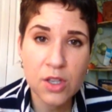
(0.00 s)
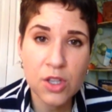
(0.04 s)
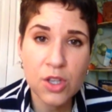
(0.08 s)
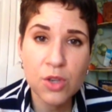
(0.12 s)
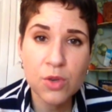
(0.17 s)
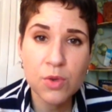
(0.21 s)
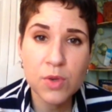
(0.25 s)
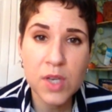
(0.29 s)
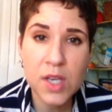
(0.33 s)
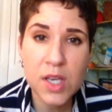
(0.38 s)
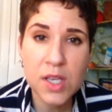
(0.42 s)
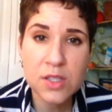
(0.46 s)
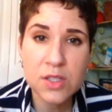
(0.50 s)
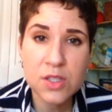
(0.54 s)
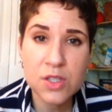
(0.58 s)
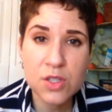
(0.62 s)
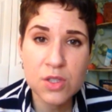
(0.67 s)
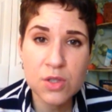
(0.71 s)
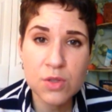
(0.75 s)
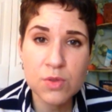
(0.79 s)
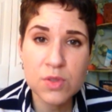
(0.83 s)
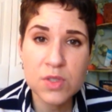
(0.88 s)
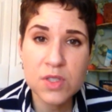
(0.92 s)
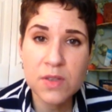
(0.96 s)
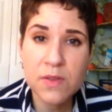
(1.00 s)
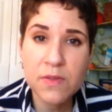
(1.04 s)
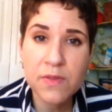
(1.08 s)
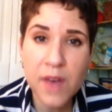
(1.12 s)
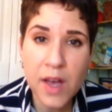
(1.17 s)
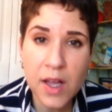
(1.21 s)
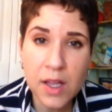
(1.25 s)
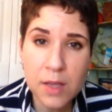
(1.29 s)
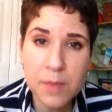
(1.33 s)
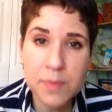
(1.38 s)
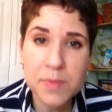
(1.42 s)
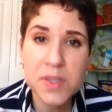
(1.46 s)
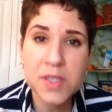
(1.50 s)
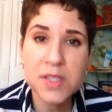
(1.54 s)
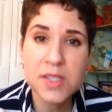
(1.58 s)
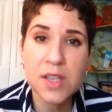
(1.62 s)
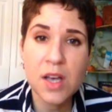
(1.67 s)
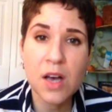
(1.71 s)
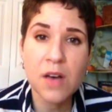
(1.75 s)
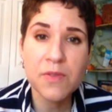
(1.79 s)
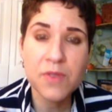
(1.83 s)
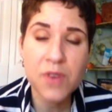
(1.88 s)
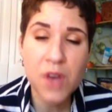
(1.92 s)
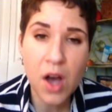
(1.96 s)
You need to develop the
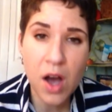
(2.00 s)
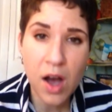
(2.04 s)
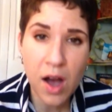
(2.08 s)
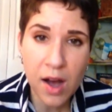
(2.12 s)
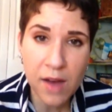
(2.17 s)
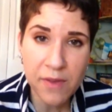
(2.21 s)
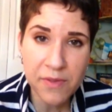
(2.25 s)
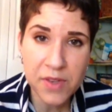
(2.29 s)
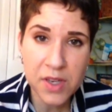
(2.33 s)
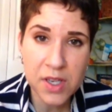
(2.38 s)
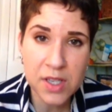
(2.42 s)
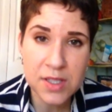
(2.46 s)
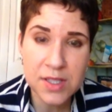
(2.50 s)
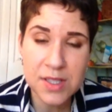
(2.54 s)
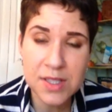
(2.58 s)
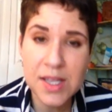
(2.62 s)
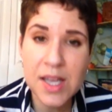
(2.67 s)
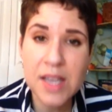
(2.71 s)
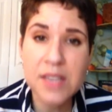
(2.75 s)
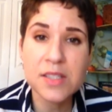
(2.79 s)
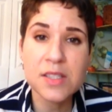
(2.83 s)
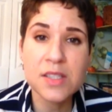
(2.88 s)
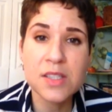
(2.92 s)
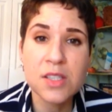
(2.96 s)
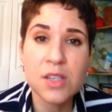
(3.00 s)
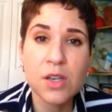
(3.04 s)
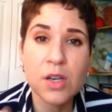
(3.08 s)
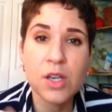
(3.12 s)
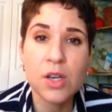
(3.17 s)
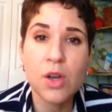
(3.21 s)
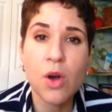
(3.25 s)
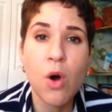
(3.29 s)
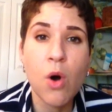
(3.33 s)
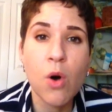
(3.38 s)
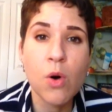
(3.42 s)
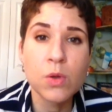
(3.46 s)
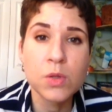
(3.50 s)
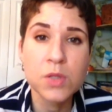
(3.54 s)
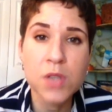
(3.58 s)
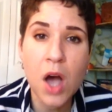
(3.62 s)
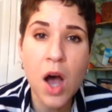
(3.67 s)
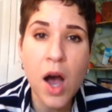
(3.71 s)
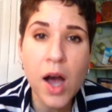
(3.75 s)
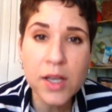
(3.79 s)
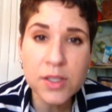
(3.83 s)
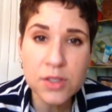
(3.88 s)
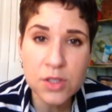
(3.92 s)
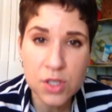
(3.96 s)
self-confidence necessary to hold
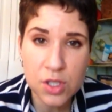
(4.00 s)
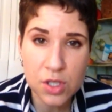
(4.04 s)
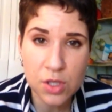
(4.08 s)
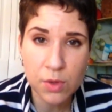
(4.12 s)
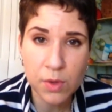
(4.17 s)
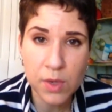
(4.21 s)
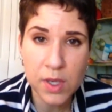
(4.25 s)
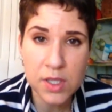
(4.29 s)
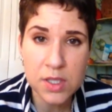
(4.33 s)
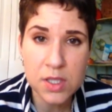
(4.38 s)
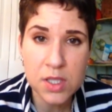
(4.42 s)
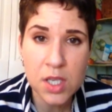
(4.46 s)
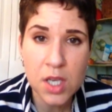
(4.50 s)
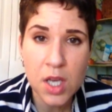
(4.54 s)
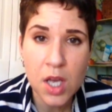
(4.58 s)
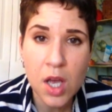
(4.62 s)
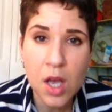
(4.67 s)
on to it.